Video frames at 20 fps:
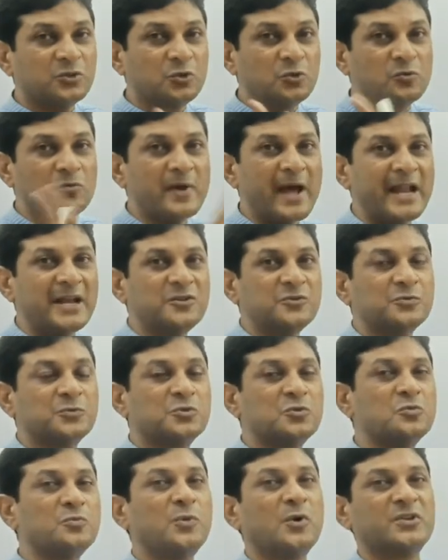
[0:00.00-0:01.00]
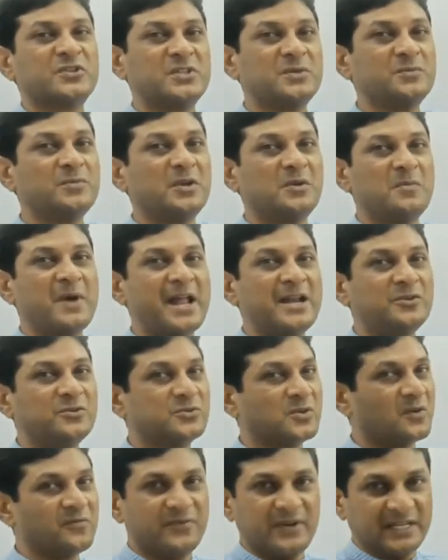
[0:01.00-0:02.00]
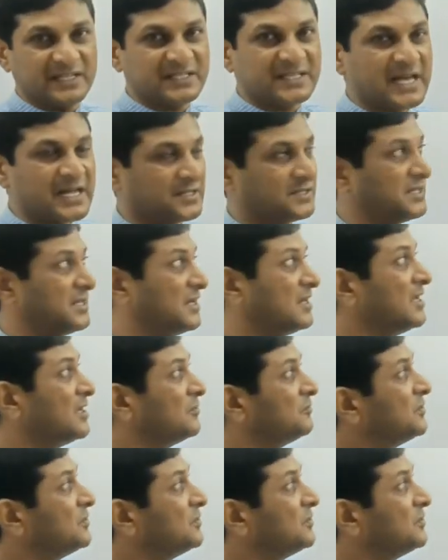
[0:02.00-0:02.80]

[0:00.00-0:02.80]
two possible values of x are there.